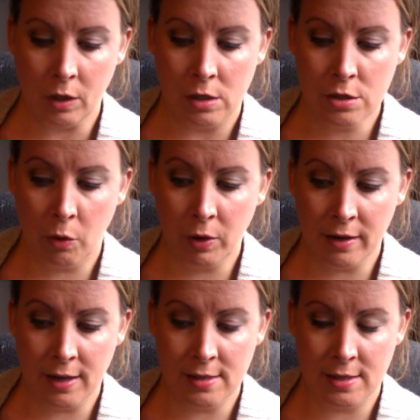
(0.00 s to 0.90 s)
So what it
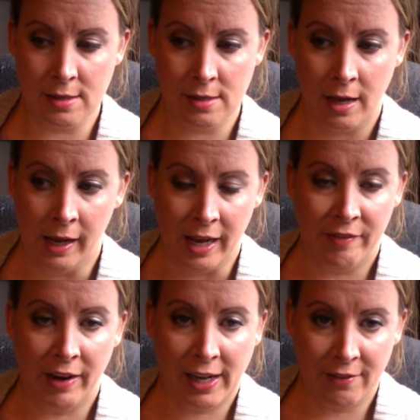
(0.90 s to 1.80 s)
does is,
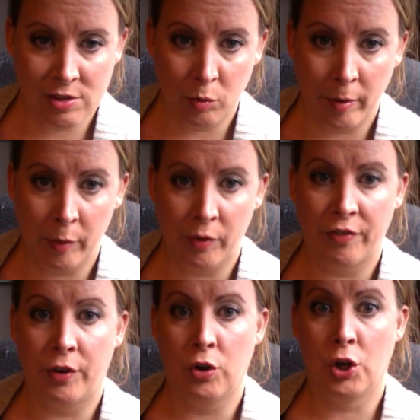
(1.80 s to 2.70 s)
if I give someone my
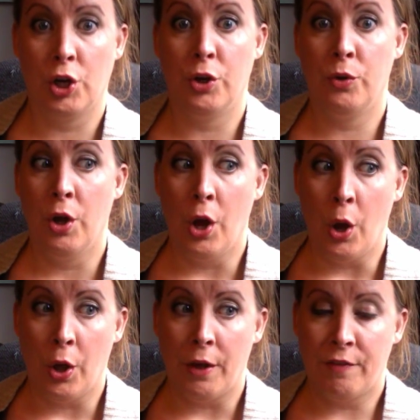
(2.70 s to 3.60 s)
referral code,
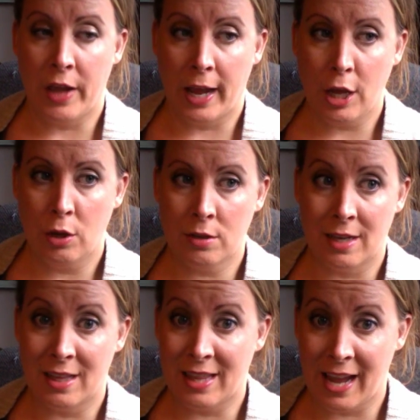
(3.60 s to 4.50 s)
they use
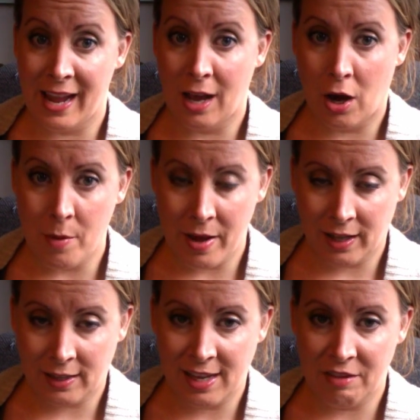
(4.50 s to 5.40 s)
it, they
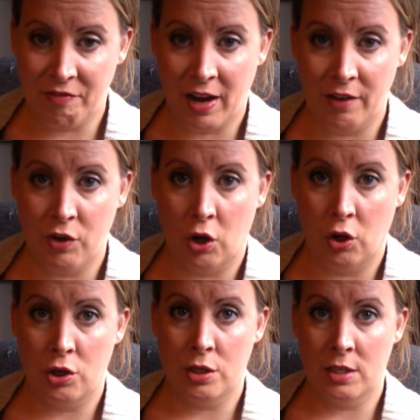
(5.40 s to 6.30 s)
automatically get
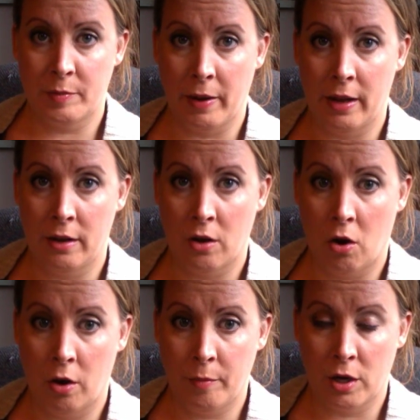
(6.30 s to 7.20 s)
$5 to spend
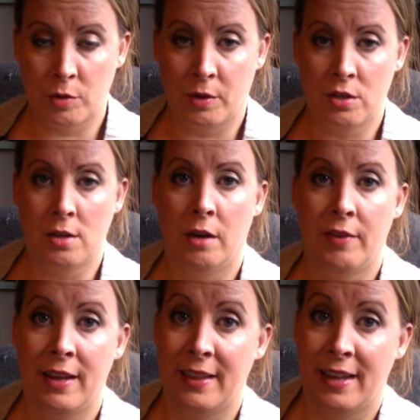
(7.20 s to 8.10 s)
on Poshmark stuff,
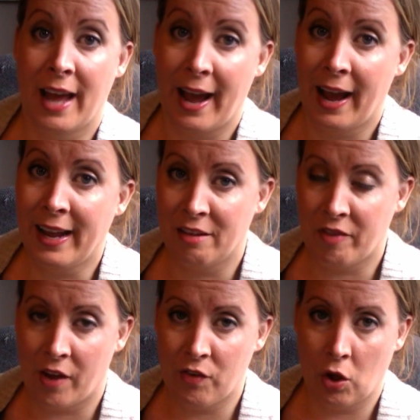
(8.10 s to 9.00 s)
and then I get
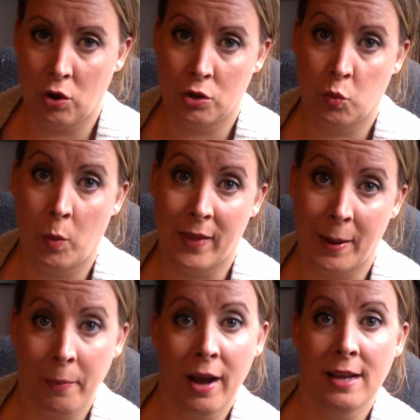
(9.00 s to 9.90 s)
$5 when they
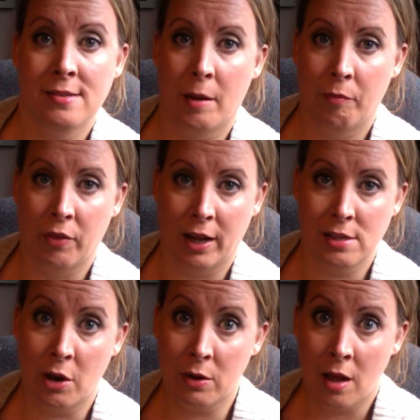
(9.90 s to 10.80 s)
buy something.
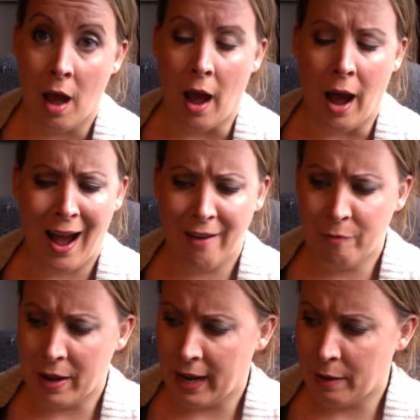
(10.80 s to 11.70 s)
So I've
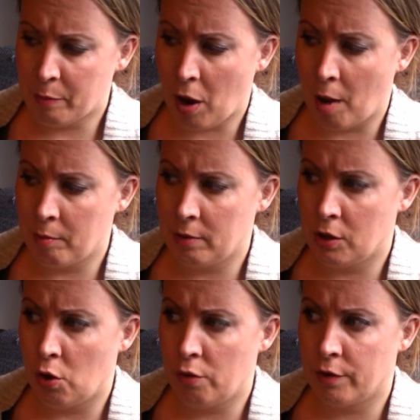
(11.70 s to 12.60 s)
made
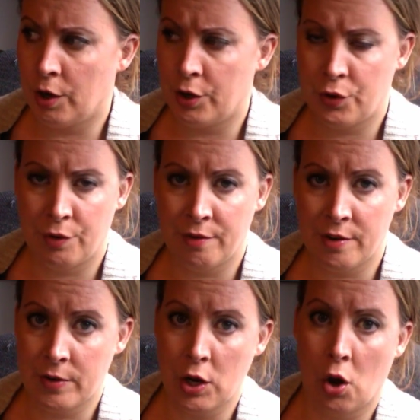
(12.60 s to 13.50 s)
probably over
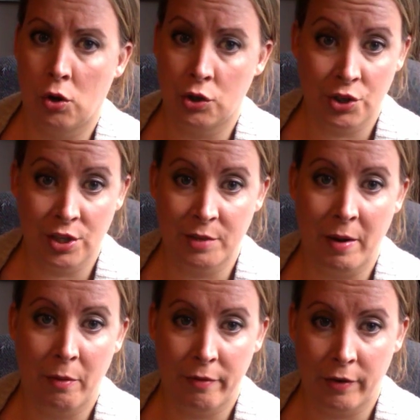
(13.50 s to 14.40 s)
$150 just
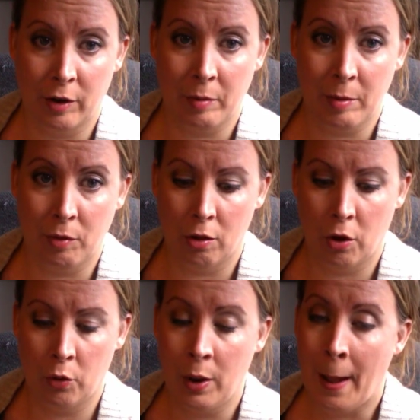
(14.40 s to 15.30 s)
by referring people
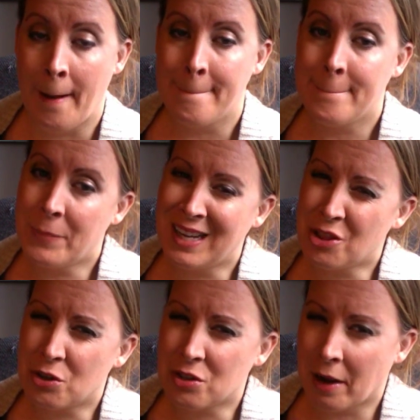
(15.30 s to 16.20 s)
alone. But
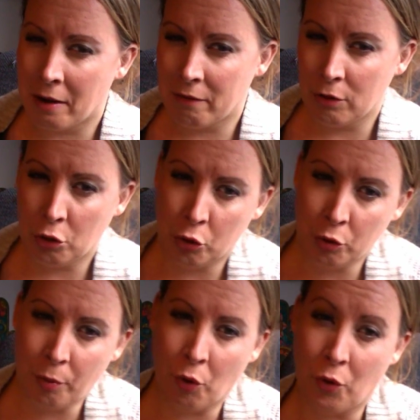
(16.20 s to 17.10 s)
there's kind of a
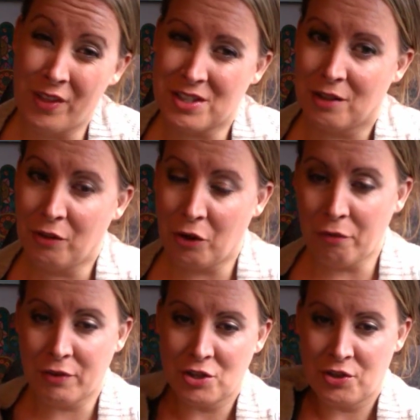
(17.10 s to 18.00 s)
loophole that's a little
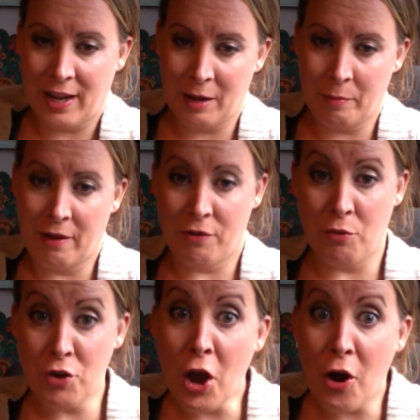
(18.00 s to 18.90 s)
frustrating, but if you
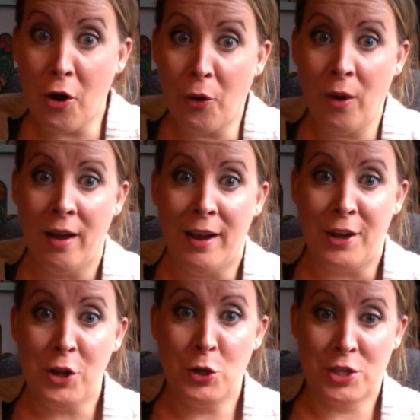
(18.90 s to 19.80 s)
know,
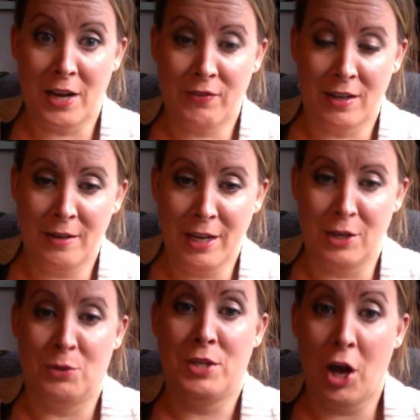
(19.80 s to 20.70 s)
you just have to,
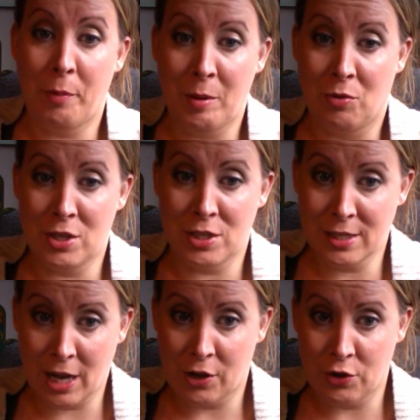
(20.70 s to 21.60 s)
tell people this
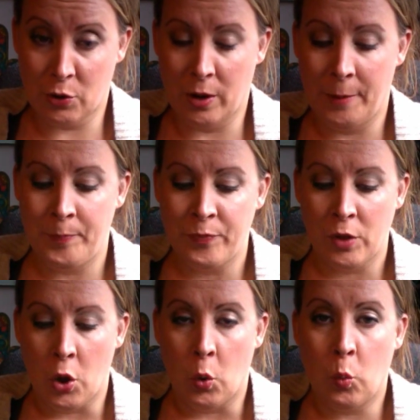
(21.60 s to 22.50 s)
is how you do it.
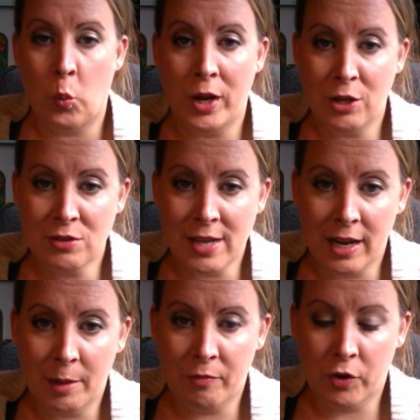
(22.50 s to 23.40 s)
When you sign
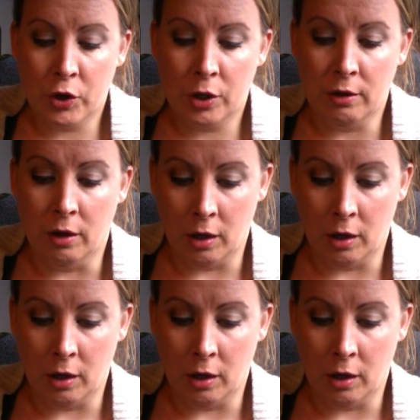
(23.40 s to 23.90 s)
up for